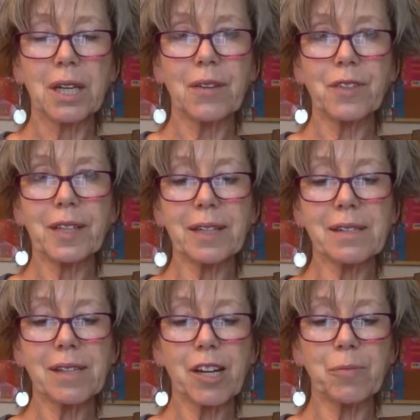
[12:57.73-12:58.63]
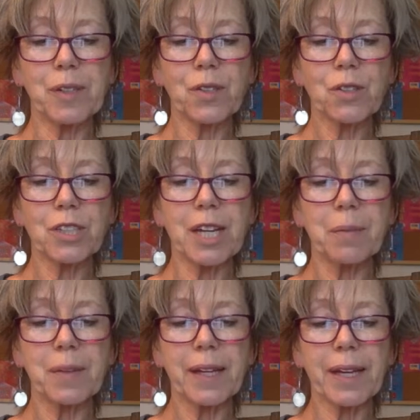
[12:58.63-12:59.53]
Everything inside me knotted
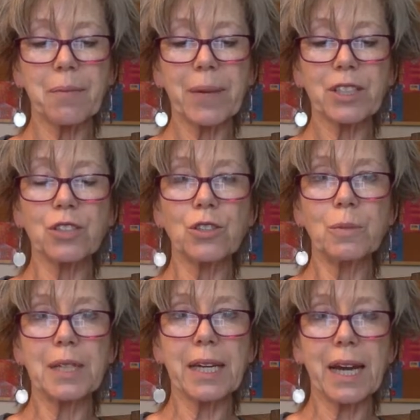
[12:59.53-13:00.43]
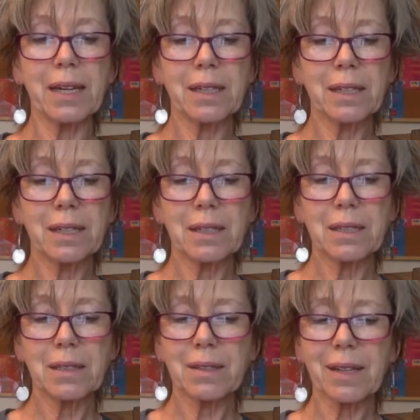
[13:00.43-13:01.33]
up and then came back to normal again.
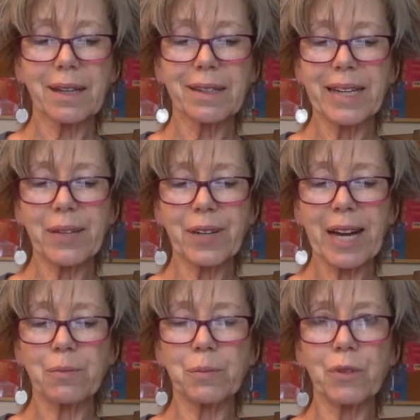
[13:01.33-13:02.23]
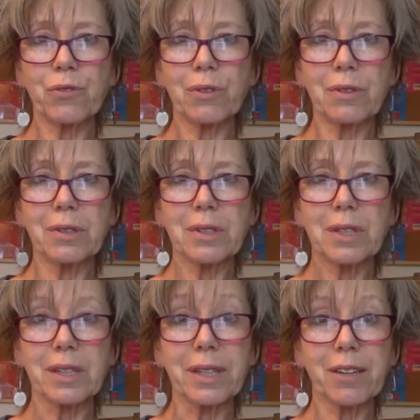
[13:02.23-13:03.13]
That had never happened before.
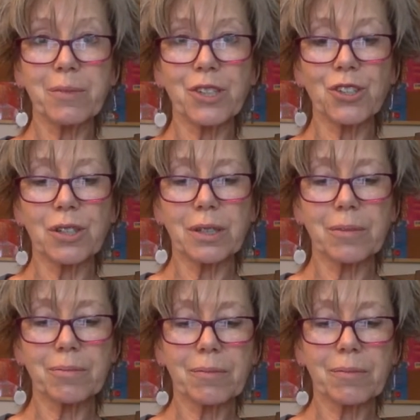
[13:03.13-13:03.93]
It gave me a shock.